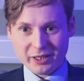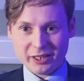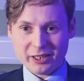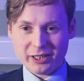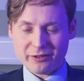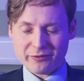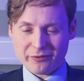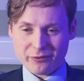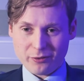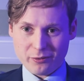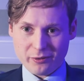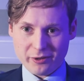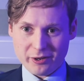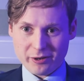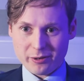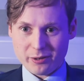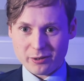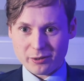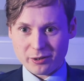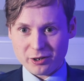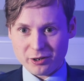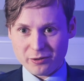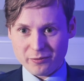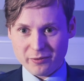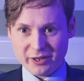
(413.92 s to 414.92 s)
it for their own
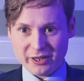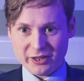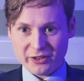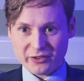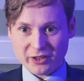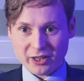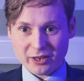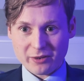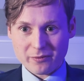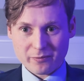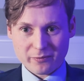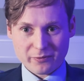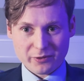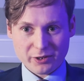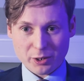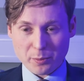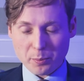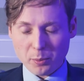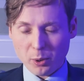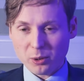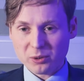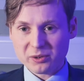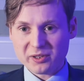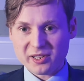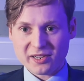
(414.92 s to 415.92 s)
careers. And
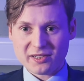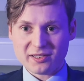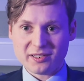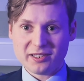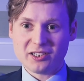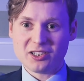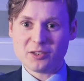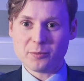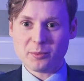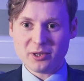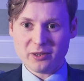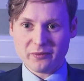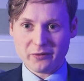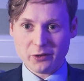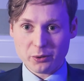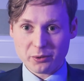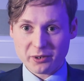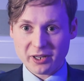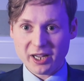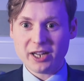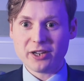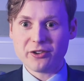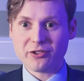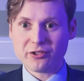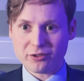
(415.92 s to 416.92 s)
politics needs to be a
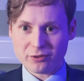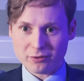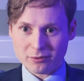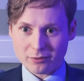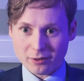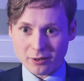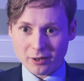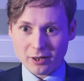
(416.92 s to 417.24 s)
vocation.